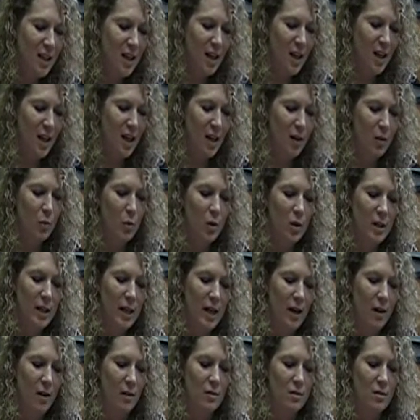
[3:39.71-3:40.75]
and will
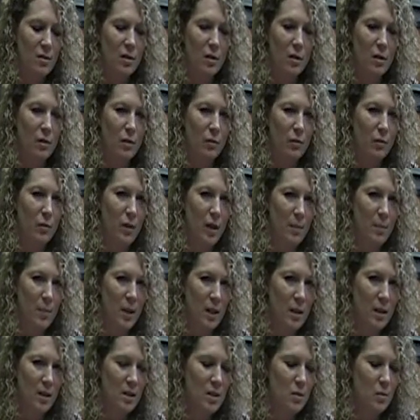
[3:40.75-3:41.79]
count. So if they
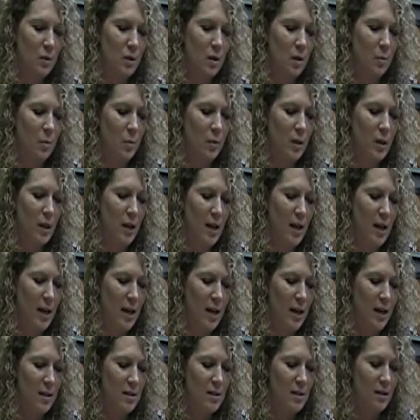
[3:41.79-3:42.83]
pick this one, they'll put
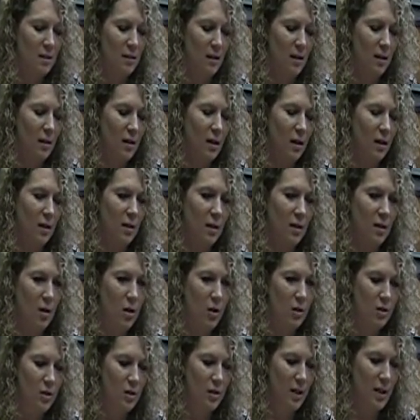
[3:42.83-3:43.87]
8, and then it
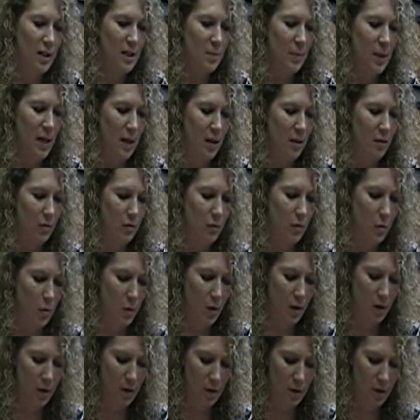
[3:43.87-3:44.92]
alternates back and
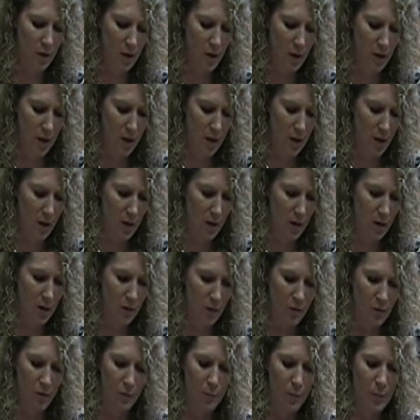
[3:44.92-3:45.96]
forth
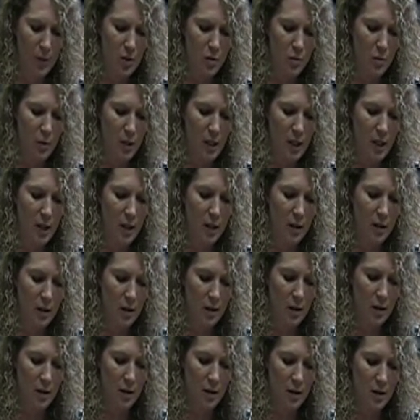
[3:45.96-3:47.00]
between
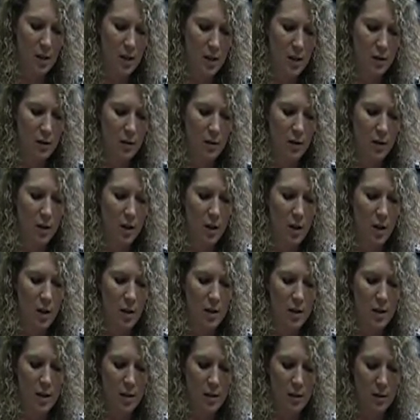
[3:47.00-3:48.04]
the dealer and the
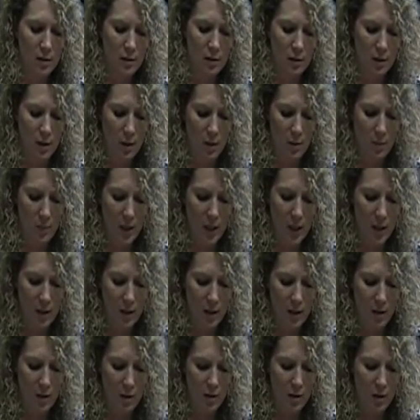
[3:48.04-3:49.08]
non-dealer, and they'll pick
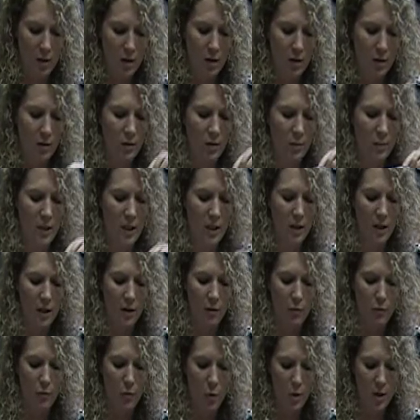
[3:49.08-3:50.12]
another card and it'll be like
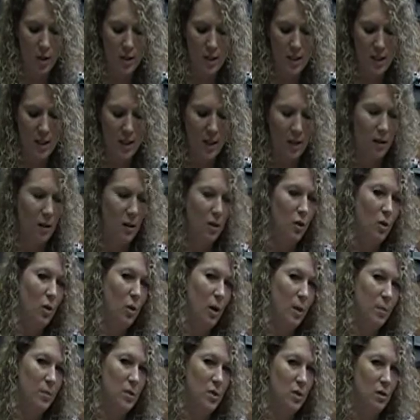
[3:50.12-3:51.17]
14, and you go
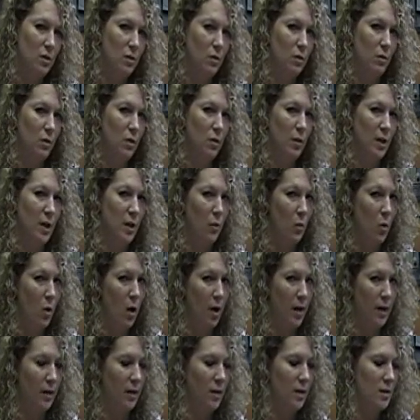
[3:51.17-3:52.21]
up to
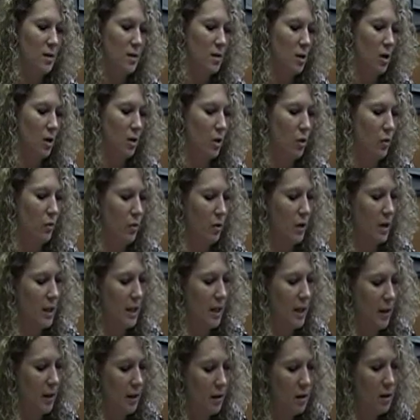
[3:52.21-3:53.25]
31 and then start over
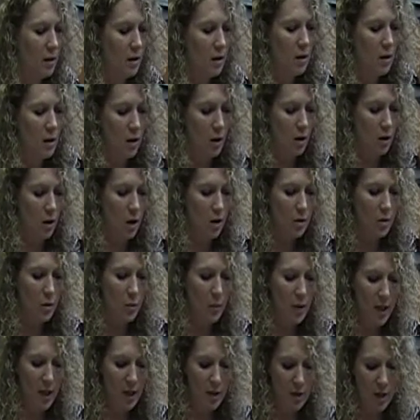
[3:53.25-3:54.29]
again. Along the
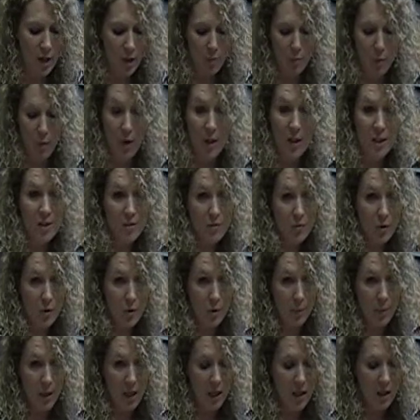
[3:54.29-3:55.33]
way you get points
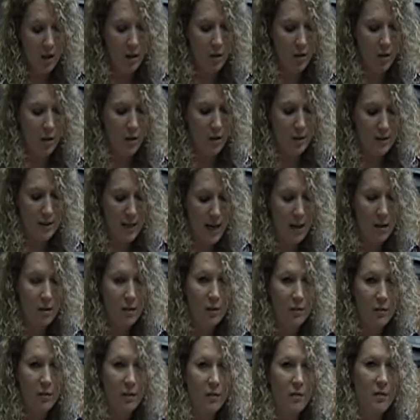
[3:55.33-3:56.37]
for making
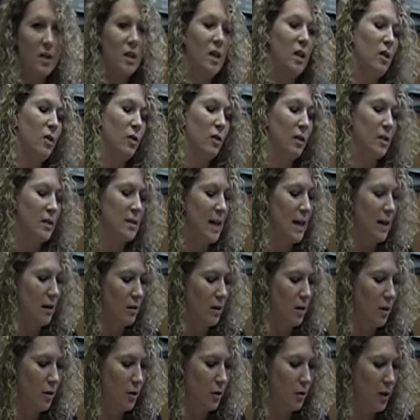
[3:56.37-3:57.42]
exactly 15 or
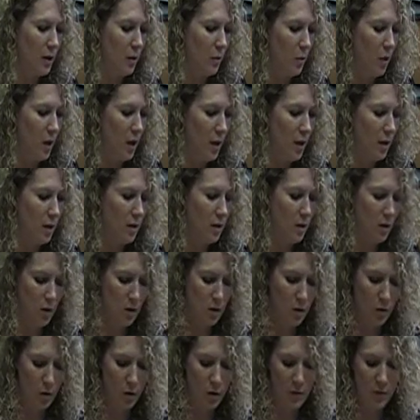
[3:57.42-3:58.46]
exactly
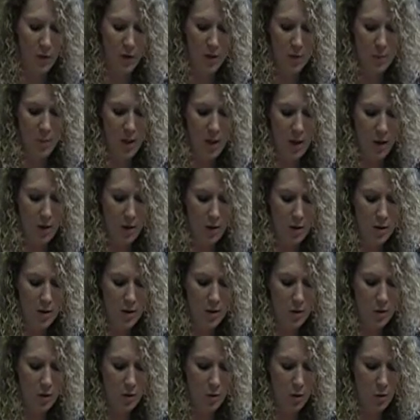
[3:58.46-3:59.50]
31, or if there's pairs
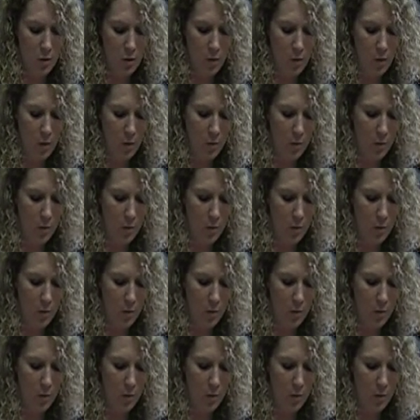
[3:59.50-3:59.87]
or